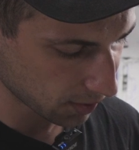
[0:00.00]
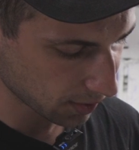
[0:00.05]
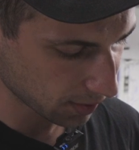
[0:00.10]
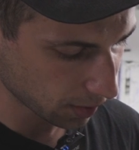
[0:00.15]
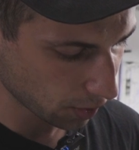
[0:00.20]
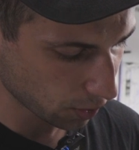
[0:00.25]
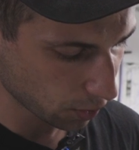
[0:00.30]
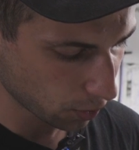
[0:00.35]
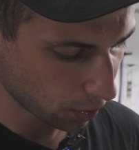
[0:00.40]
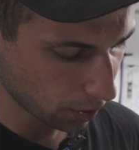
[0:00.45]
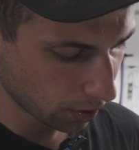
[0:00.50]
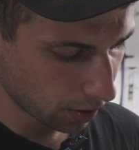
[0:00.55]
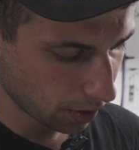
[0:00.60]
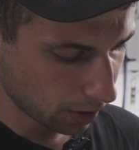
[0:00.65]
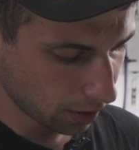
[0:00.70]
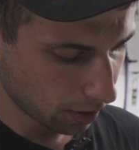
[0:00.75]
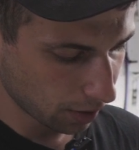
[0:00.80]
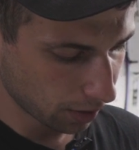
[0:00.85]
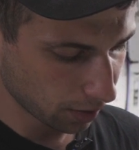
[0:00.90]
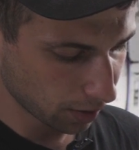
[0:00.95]
so
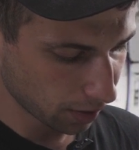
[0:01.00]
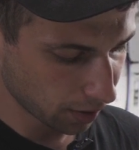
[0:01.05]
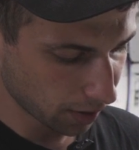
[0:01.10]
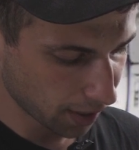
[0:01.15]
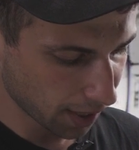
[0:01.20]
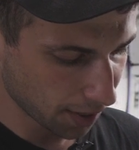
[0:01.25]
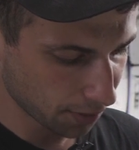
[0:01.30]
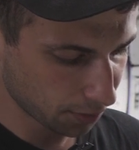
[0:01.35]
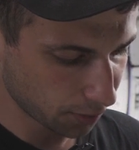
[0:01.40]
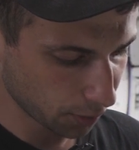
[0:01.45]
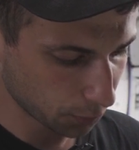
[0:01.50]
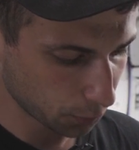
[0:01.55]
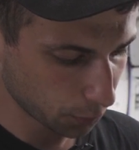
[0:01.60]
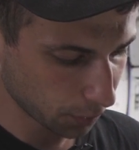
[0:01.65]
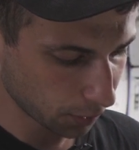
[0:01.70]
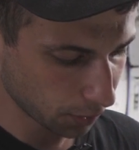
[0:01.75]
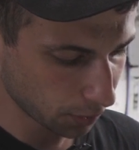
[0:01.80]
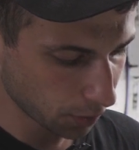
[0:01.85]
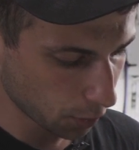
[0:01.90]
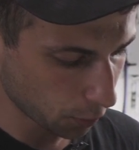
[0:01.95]
I don't
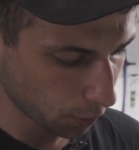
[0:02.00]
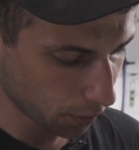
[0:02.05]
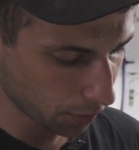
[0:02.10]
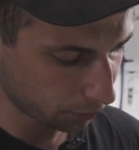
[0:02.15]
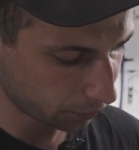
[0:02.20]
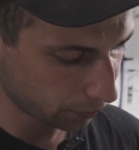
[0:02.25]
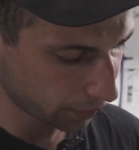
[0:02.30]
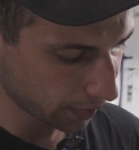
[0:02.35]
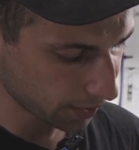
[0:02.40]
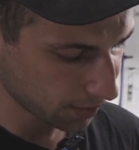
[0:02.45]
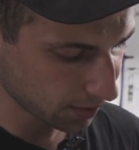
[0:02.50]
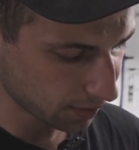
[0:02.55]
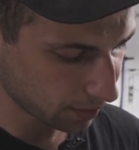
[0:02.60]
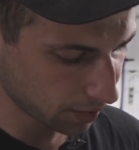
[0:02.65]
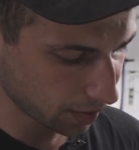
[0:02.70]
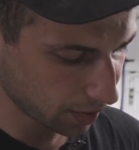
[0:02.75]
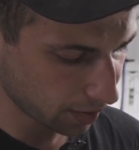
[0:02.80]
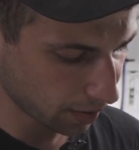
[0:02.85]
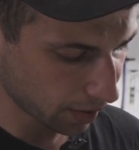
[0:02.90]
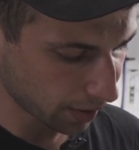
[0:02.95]
really know what threads
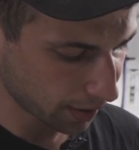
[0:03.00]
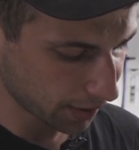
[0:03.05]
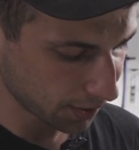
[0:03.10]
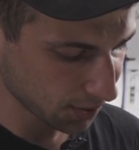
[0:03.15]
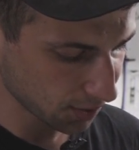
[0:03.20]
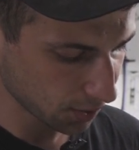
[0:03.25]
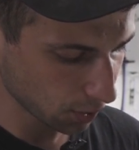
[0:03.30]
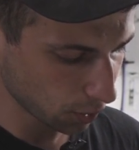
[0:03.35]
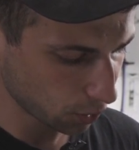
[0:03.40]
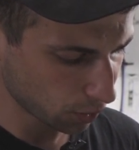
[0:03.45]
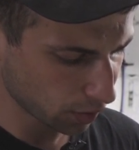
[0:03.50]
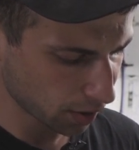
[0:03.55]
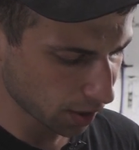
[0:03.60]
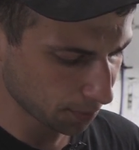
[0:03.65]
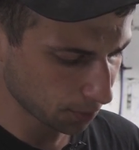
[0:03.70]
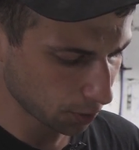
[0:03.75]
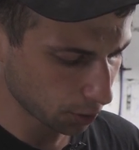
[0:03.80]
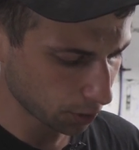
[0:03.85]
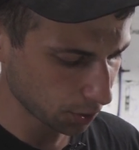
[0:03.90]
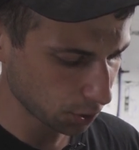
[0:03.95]
they are, so
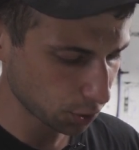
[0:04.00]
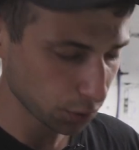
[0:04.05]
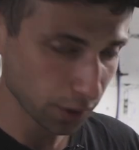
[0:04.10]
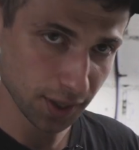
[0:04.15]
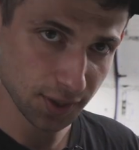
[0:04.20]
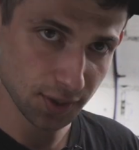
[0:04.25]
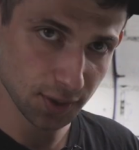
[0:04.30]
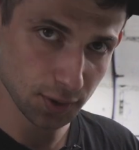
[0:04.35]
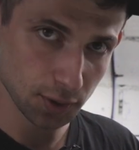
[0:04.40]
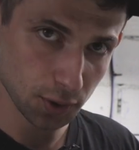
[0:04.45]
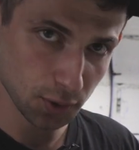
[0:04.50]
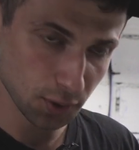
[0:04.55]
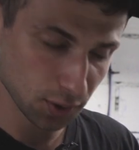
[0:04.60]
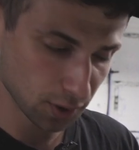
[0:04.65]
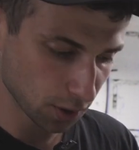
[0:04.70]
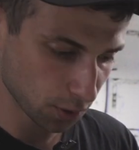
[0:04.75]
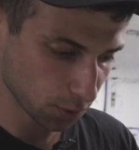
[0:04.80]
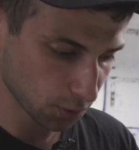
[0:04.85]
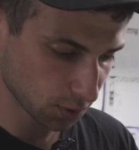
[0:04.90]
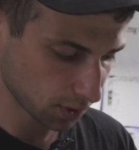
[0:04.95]
I'm gonna try to use
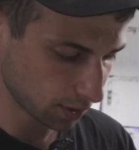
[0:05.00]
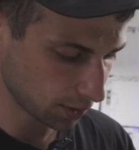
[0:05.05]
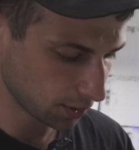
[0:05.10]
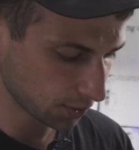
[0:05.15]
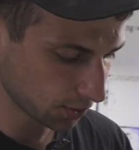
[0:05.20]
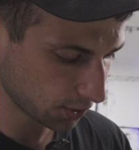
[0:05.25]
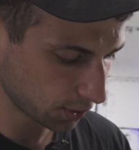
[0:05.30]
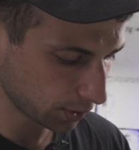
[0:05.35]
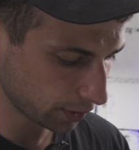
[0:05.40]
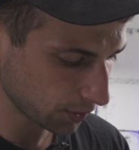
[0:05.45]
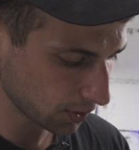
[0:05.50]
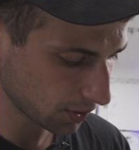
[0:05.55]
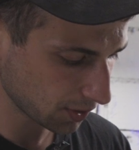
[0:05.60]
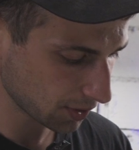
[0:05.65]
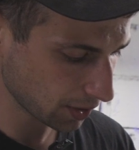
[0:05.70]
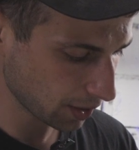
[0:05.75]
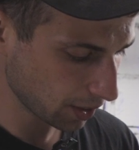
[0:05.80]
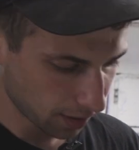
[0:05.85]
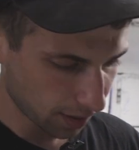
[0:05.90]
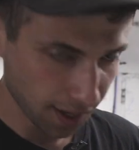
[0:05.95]
those
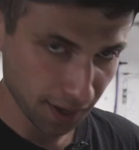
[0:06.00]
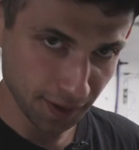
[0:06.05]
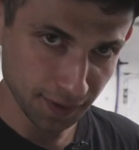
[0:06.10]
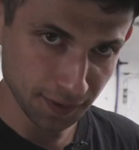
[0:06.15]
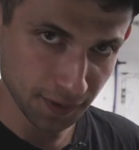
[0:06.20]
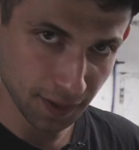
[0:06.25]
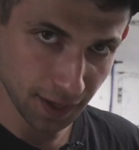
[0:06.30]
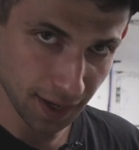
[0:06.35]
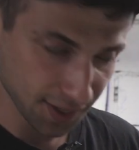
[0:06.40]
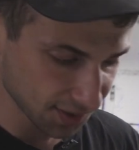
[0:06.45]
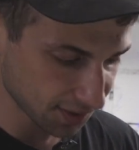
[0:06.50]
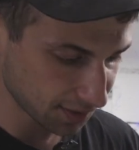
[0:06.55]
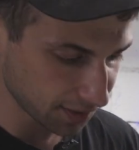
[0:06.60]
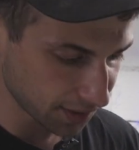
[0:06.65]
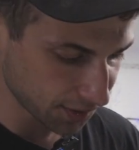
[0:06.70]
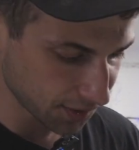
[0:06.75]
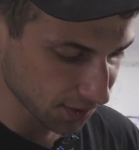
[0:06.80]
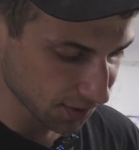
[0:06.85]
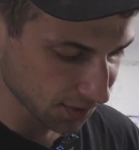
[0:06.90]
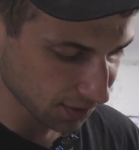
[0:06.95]
inserts. And as
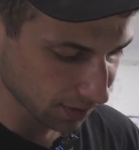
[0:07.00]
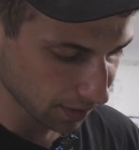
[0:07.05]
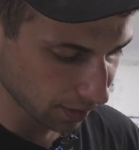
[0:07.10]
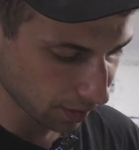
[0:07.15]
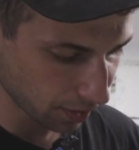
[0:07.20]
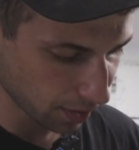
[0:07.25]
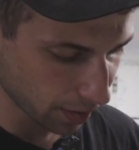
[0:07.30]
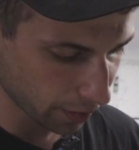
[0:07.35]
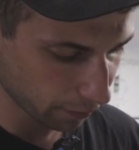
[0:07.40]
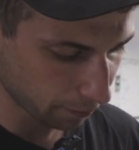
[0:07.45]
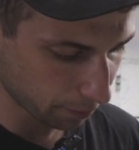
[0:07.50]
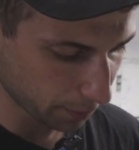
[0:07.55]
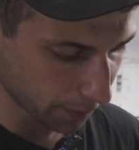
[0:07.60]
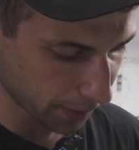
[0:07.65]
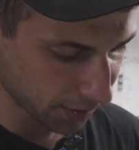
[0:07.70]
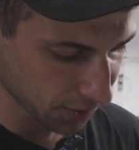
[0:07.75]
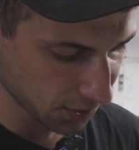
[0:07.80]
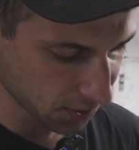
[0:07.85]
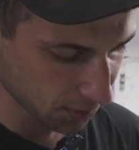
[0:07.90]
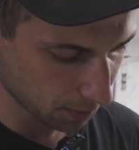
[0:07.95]
there is a lot of
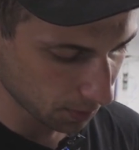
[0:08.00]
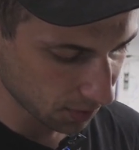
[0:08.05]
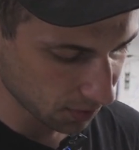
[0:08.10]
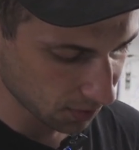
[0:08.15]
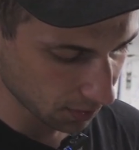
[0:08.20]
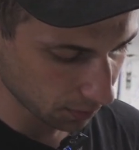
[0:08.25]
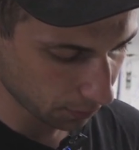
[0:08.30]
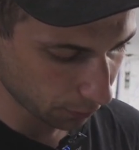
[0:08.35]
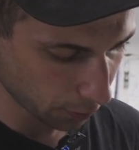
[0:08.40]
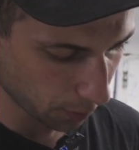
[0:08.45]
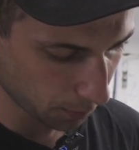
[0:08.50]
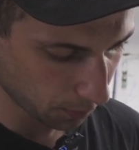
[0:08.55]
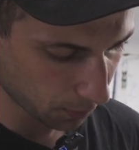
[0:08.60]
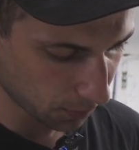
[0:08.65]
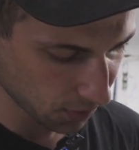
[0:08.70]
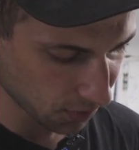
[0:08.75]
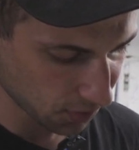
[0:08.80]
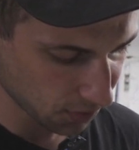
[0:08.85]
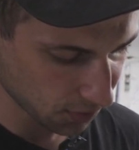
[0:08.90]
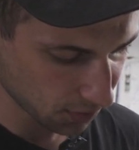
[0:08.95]
parts missing from
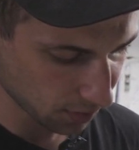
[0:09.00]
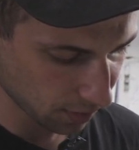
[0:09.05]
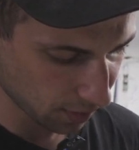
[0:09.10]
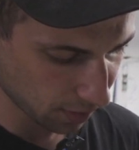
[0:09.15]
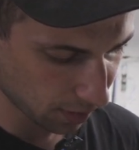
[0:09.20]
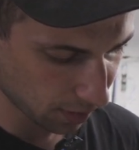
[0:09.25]
this